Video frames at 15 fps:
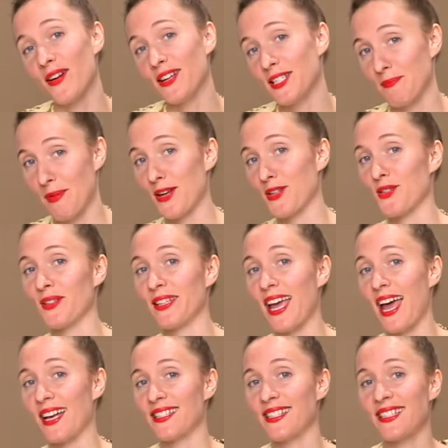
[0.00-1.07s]
special
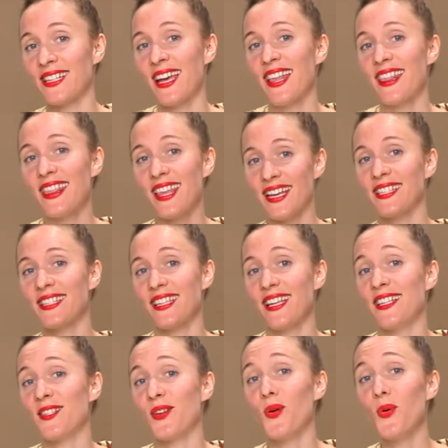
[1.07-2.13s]
guest. This
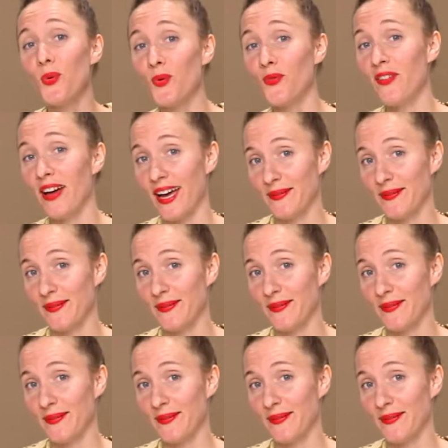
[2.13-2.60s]
is Ove.